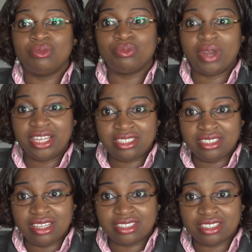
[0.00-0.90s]

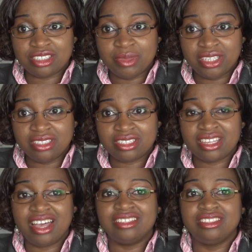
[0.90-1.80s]
writing the assessments
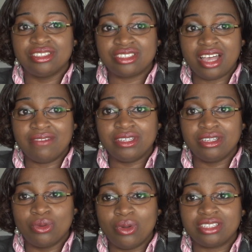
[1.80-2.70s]
and just having
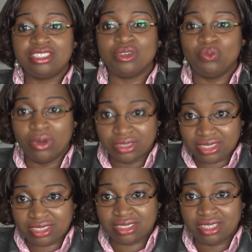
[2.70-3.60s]
a go at it
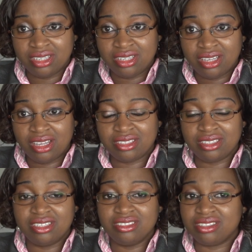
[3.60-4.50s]
once, as
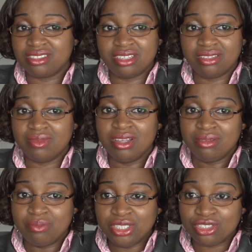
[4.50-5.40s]
against
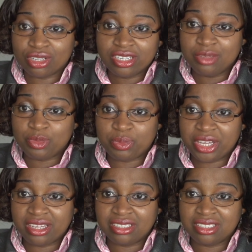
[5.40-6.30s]
being shoddily
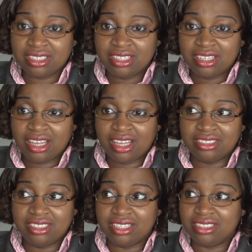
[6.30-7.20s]
prepared
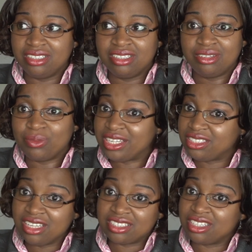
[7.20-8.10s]
and then
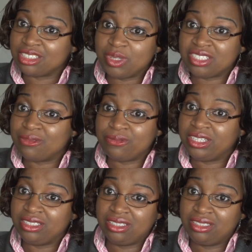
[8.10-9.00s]
writing the assessments and
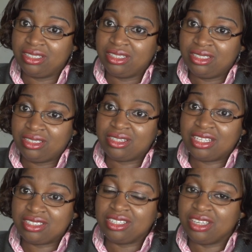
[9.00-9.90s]
filling it. So
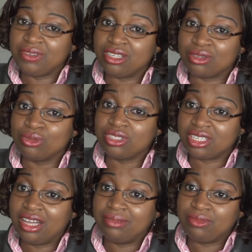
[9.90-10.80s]
I'd say give it a good
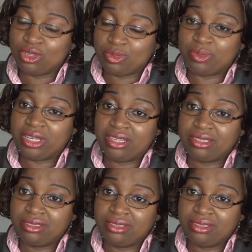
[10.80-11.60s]
time to prepare.